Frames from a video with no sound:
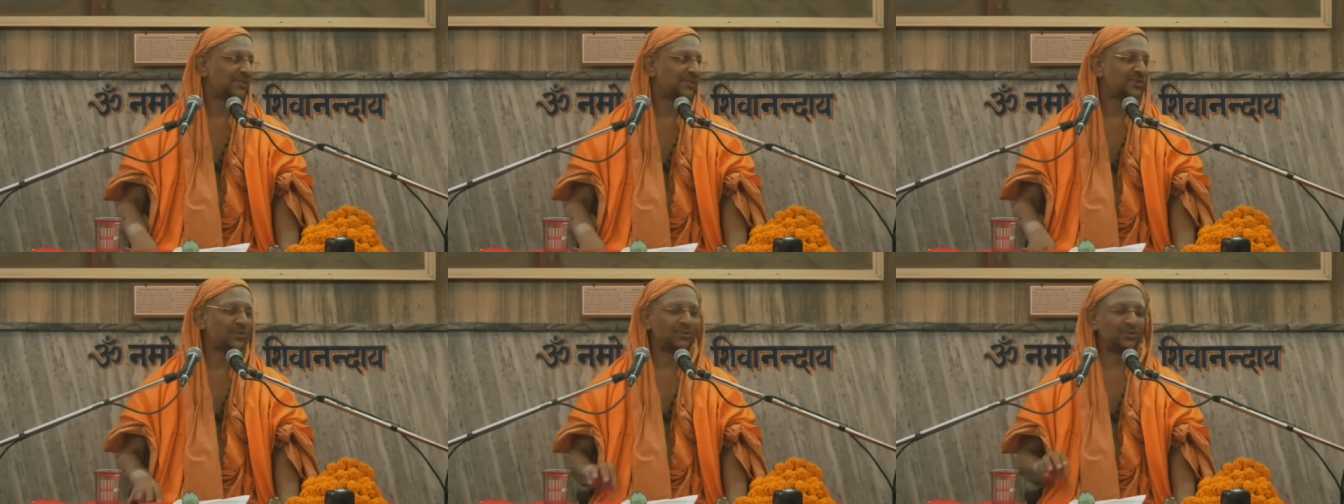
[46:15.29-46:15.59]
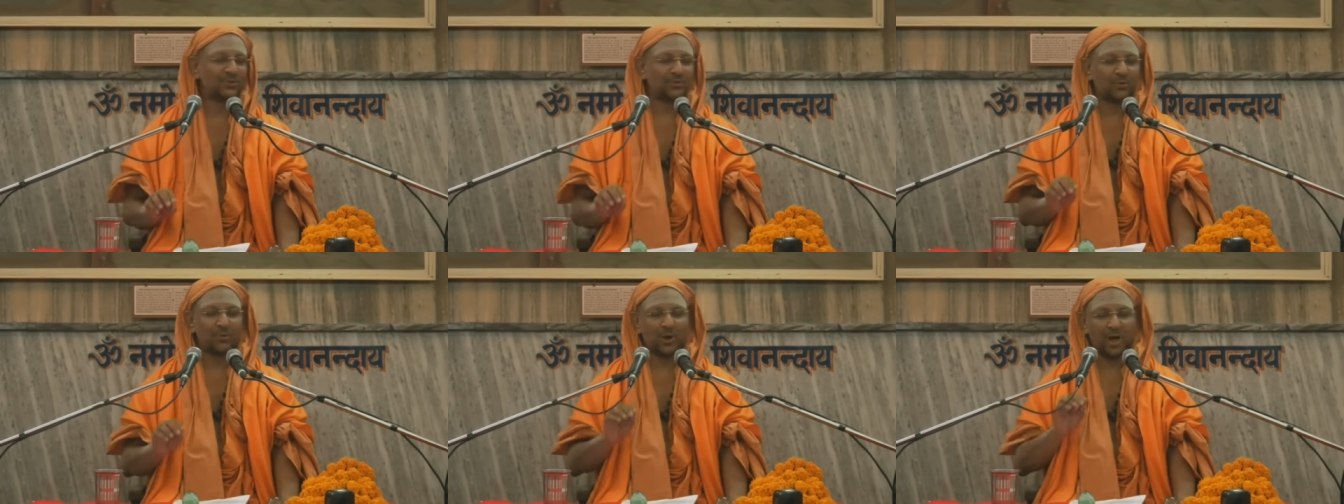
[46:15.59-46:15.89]

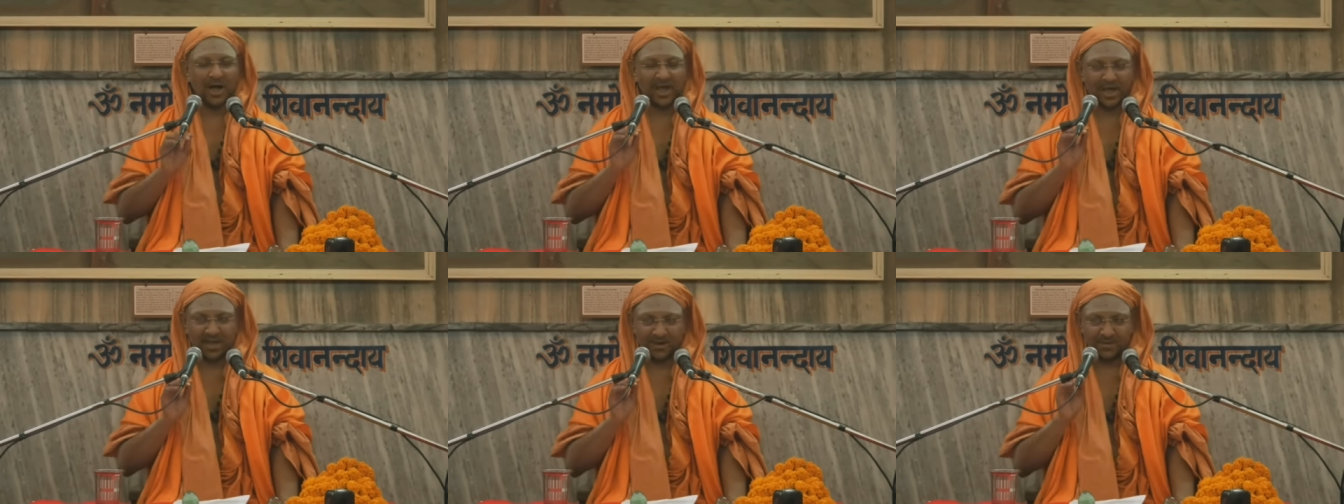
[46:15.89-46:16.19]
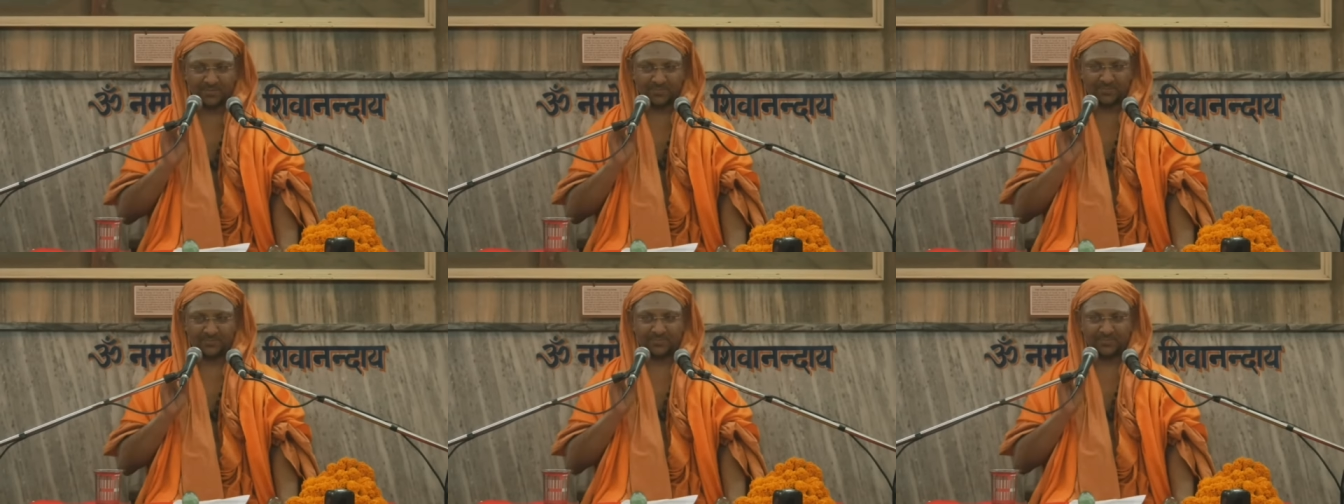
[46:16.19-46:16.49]
You know I
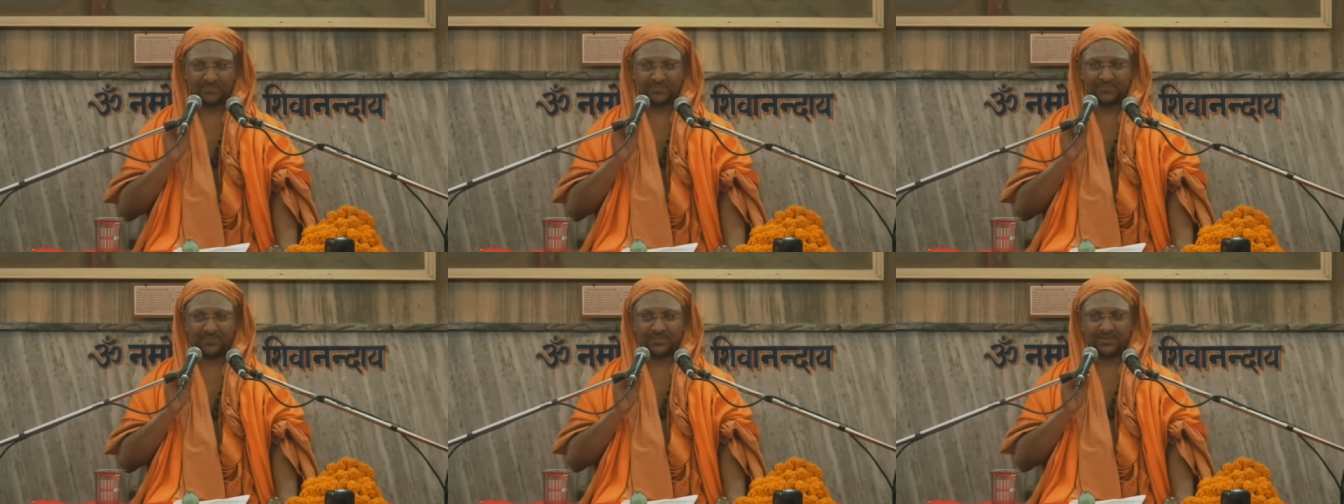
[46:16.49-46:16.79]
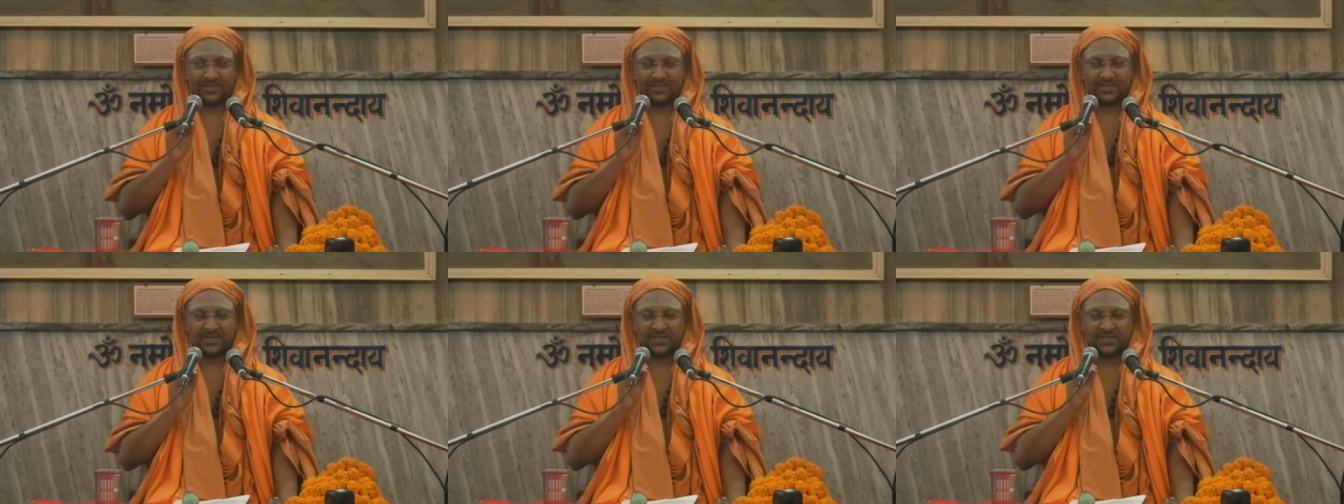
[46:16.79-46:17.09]
am.
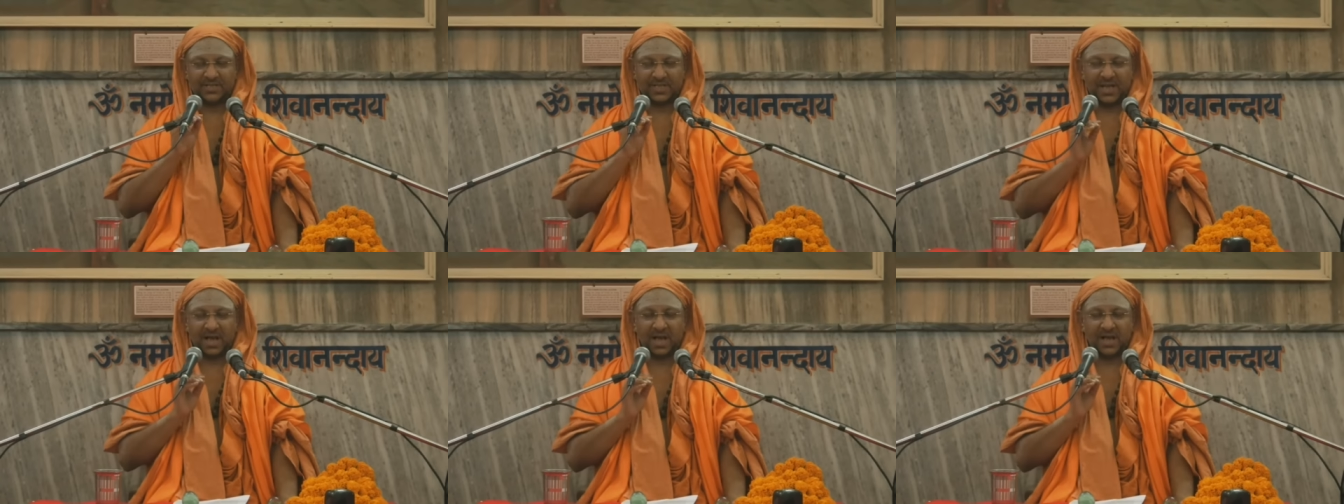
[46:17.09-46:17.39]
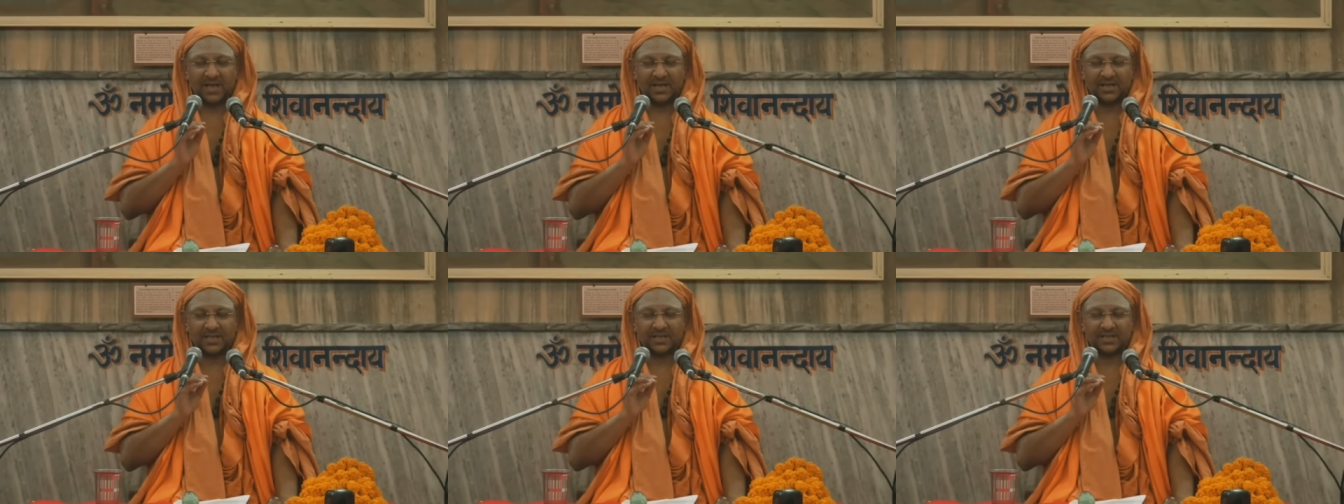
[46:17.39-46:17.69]
This
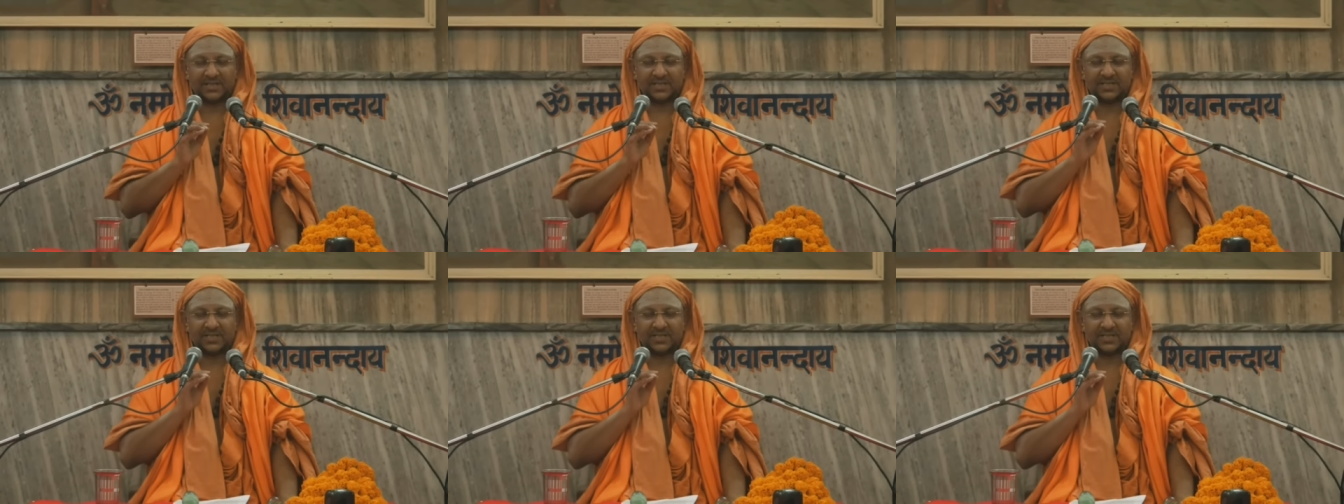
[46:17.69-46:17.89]
I,